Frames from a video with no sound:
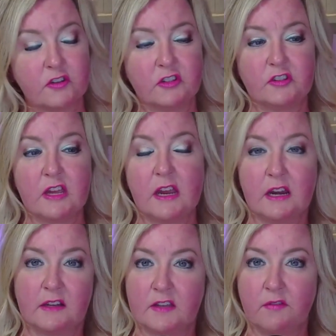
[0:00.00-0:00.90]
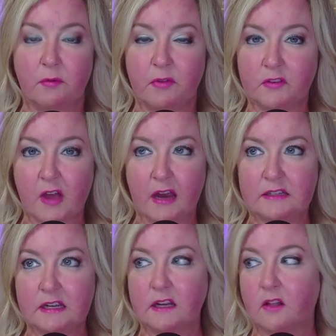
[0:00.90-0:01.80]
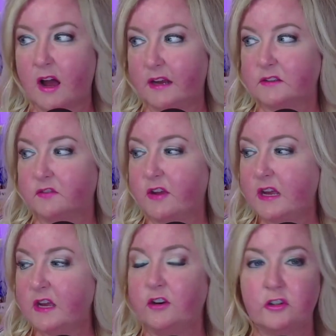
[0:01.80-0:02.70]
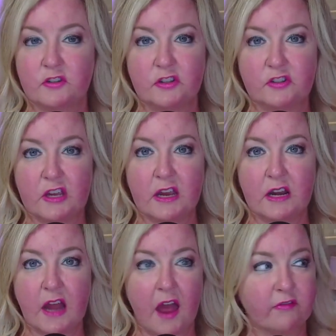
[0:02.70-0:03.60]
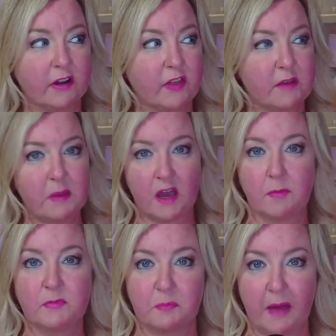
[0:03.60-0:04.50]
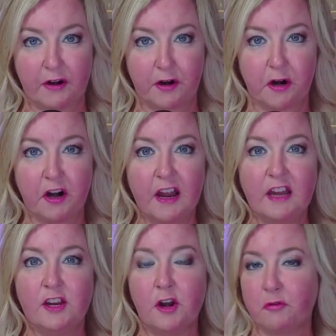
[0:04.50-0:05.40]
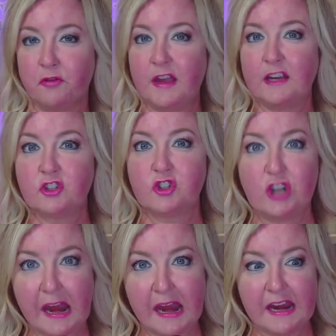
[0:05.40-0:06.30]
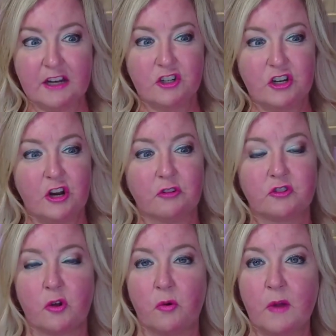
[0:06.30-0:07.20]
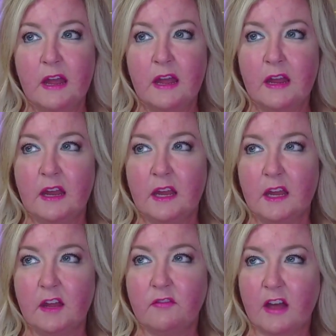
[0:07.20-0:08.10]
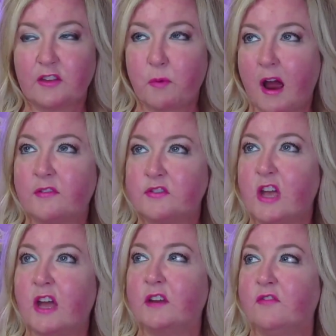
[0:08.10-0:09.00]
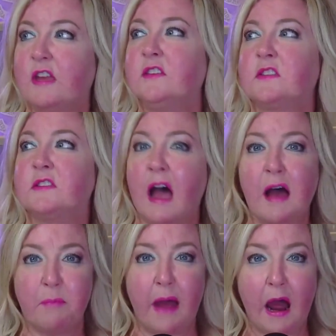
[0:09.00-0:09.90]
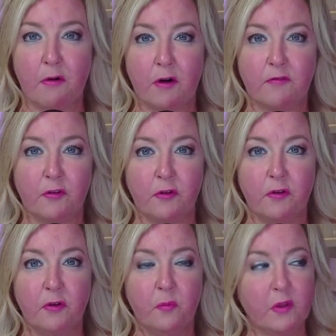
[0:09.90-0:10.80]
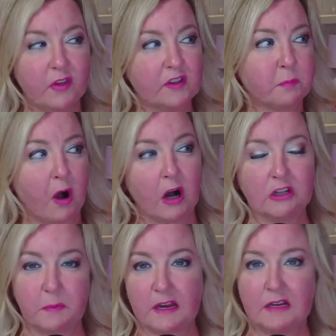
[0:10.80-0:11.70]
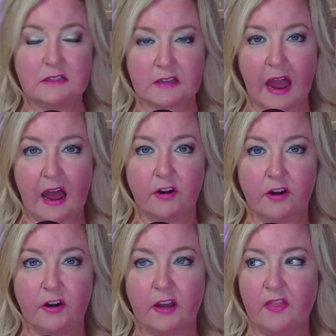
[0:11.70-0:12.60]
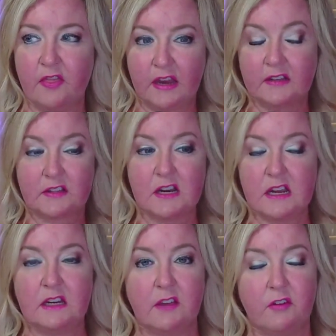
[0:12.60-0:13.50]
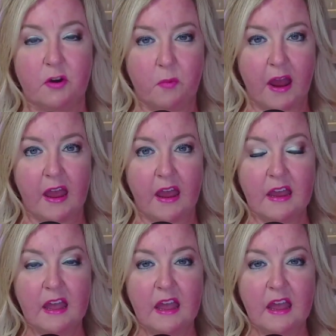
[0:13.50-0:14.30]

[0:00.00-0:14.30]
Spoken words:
the scene. It's even with his IT clients. If he enters the scene, everything becomes better. You know, things change, you know, so that's why I've said, if he's that powerful with his parts being scattered and things that he had given away